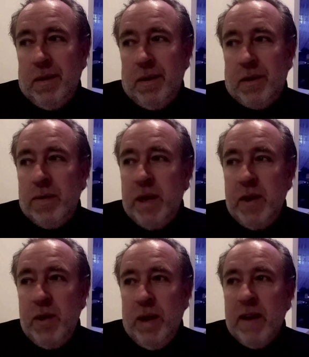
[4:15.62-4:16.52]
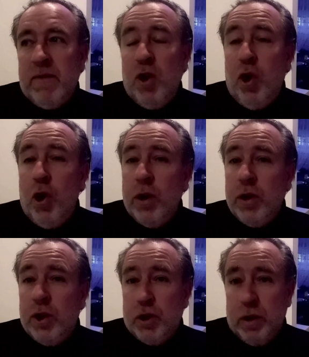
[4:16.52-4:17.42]
So there you have
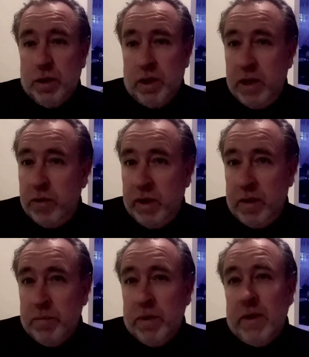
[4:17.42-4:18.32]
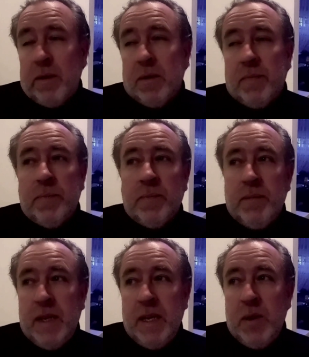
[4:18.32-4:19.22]
large security companies
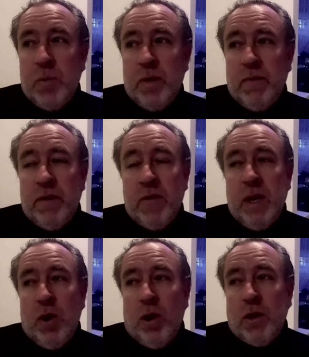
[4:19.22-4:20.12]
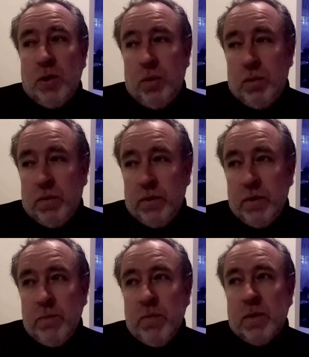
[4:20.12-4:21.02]
dealing with very large law
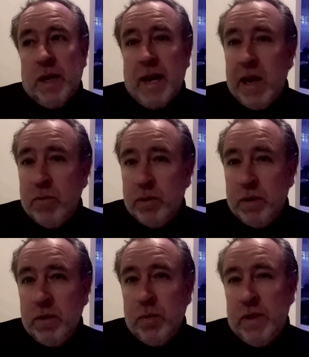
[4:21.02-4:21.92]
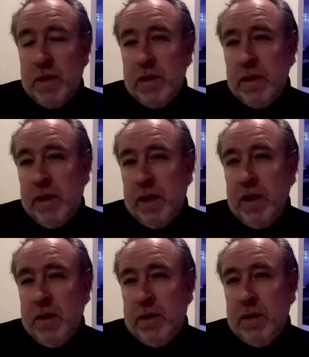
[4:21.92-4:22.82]
firms, accountants within the City of
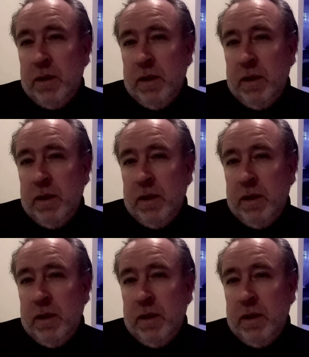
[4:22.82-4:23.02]
London,